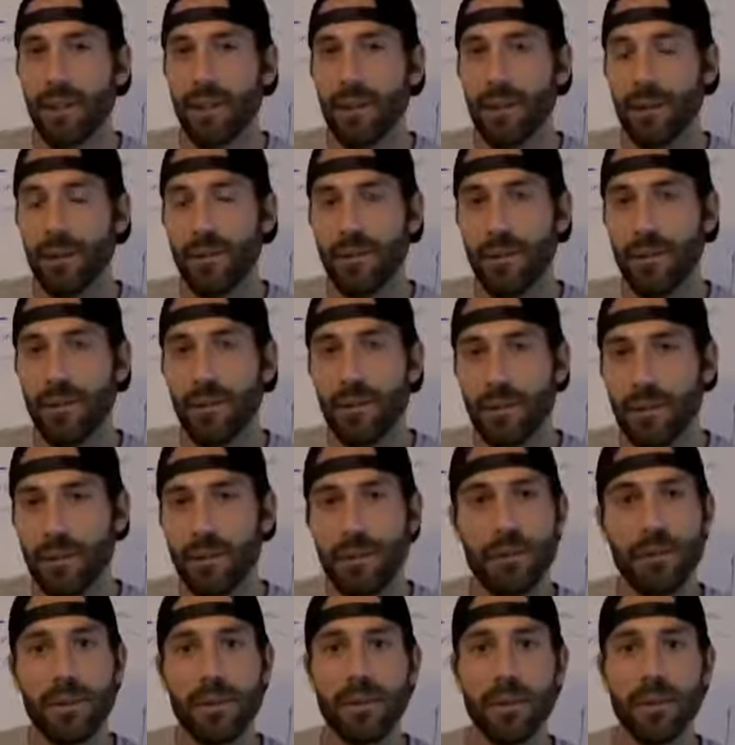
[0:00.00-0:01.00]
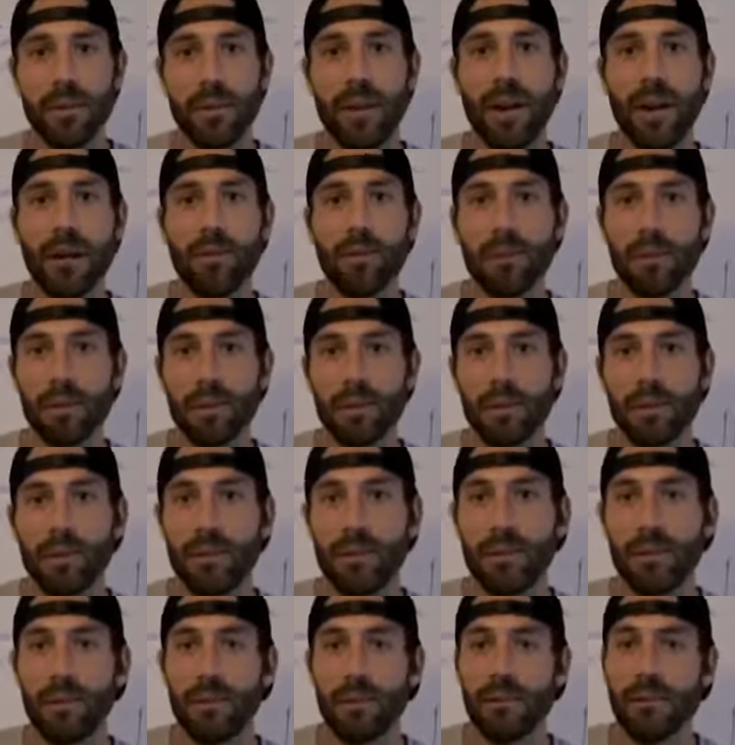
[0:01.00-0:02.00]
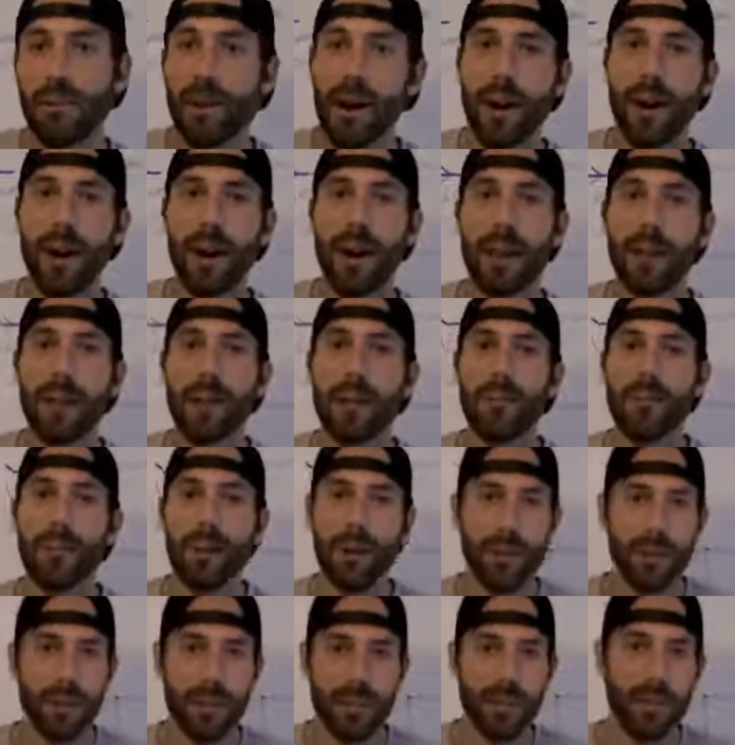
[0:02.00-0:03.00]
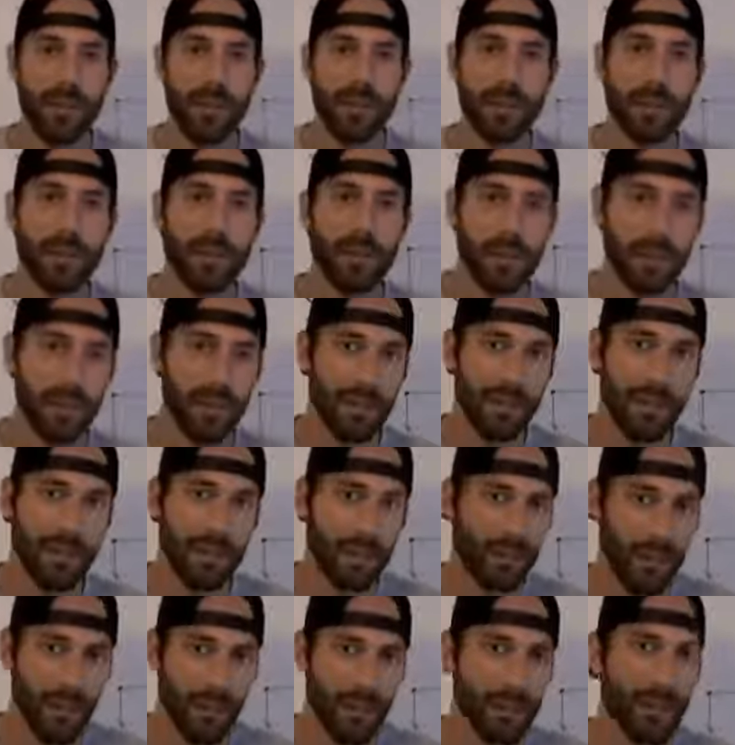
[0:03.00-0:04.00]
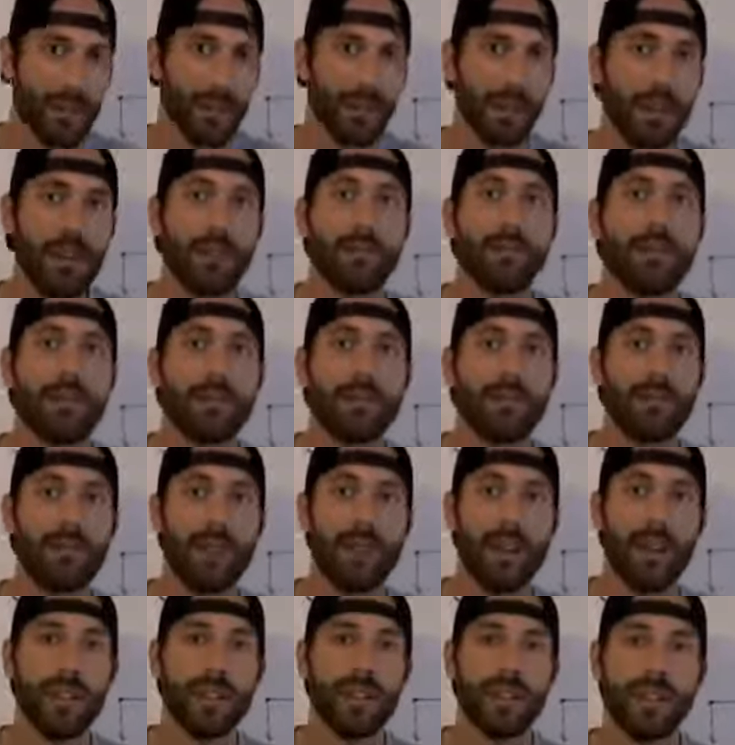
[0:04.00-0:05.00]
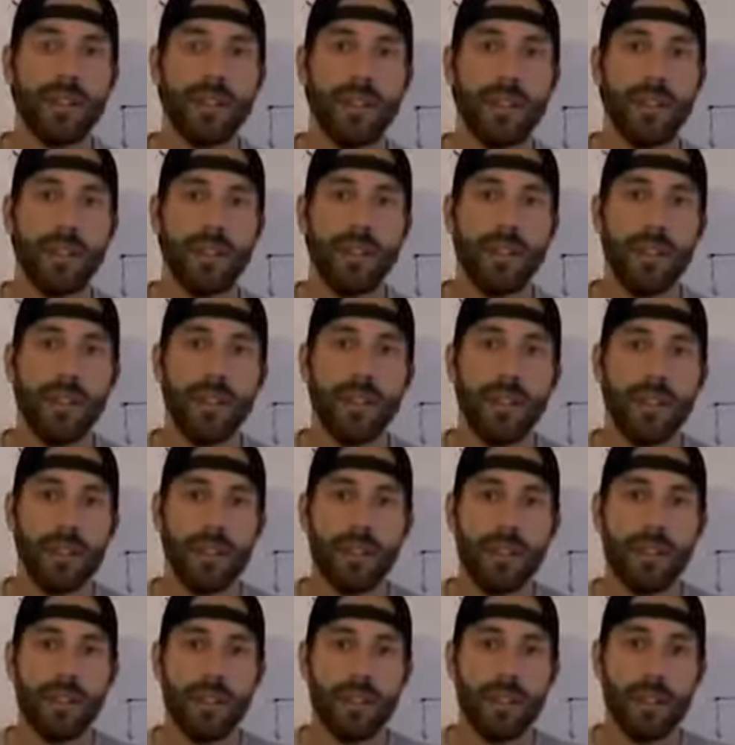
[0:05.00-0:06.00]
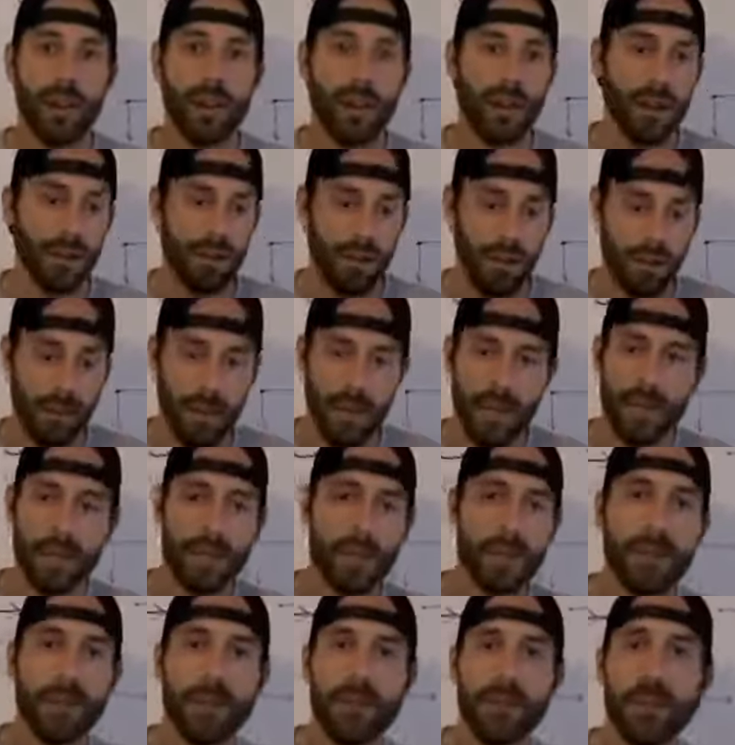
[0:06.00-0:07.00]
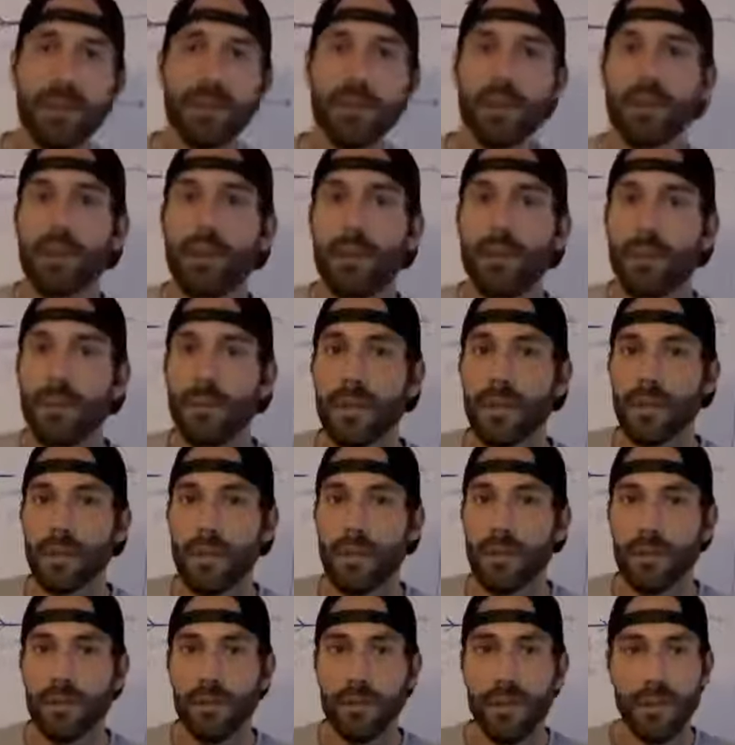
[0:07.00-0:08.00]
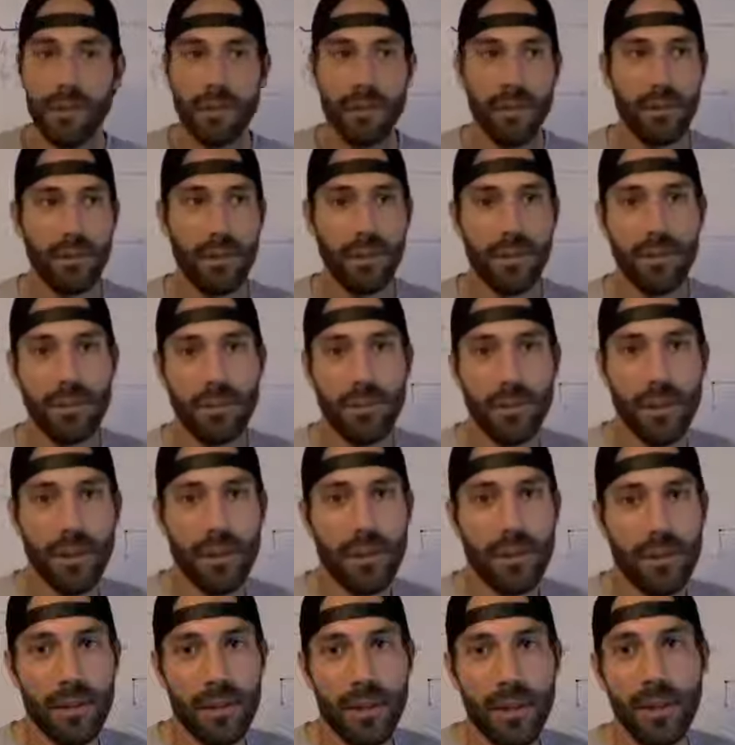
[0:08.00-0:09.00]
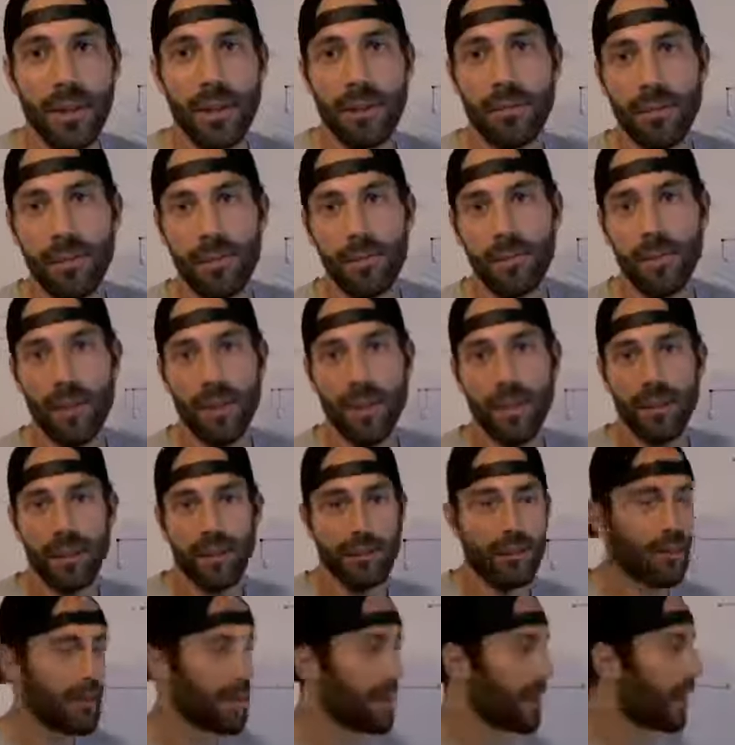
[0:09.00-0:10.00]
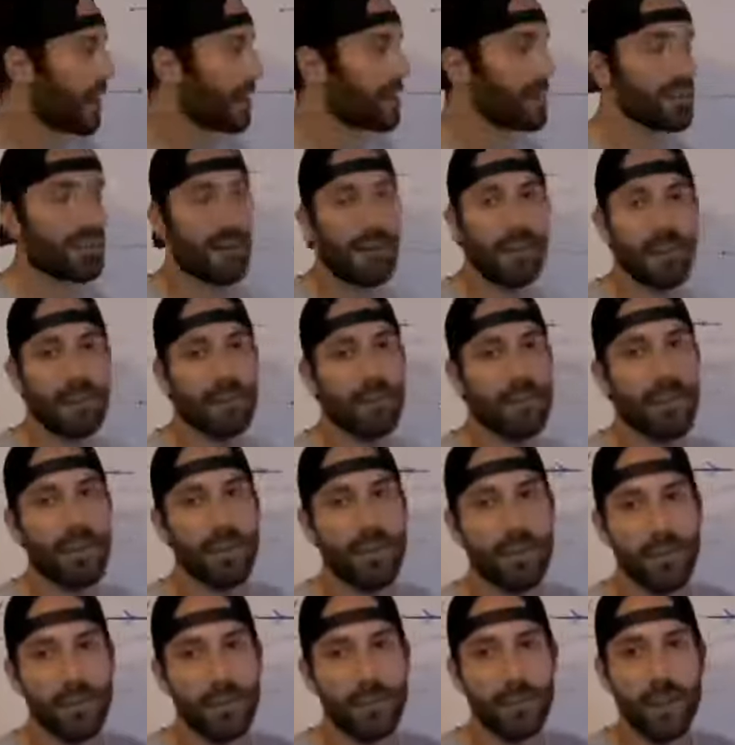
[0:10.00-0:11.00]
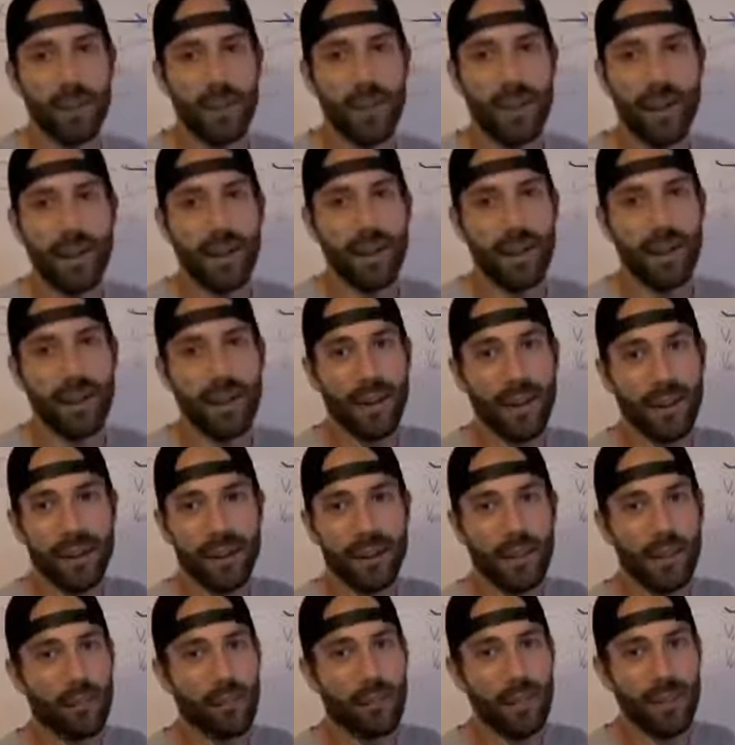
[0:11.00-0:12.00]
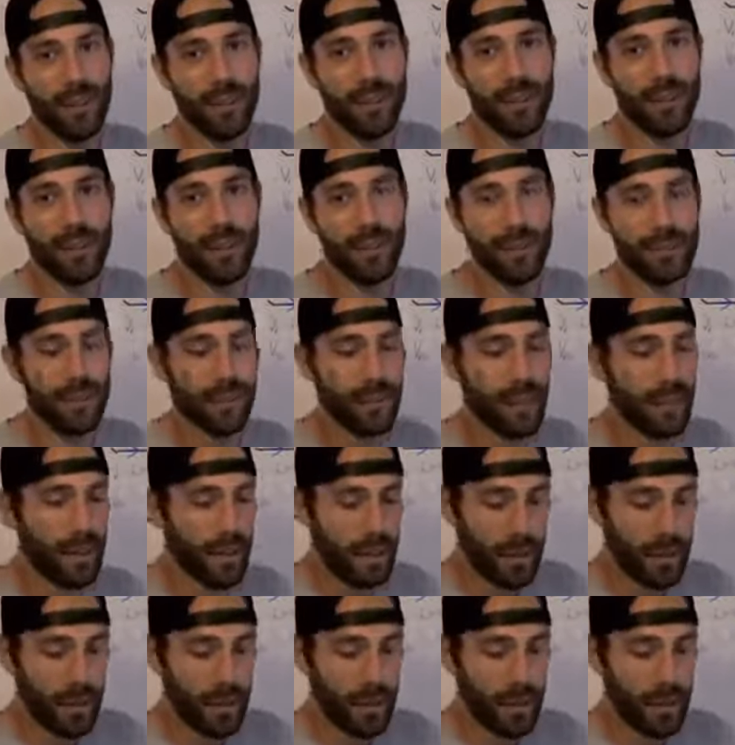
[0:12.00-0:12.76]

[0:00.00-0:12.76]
We don't do these problems. Why? Why don't we talk about the curvature? Why don't we talk about the velocity? I went back to school and took astronomy in 2013, and we kind of talked about this, but not in depth like this.